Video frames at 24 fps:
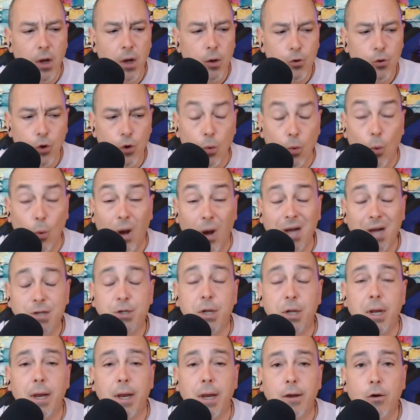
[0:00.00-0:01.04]
You can watch
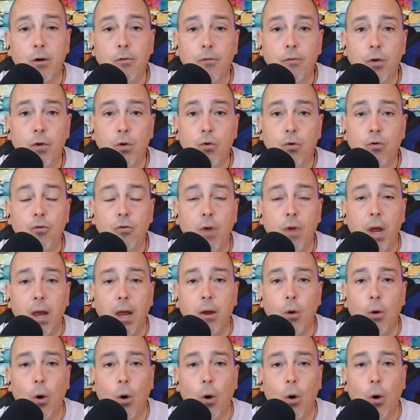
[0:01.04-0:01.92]
the interviews and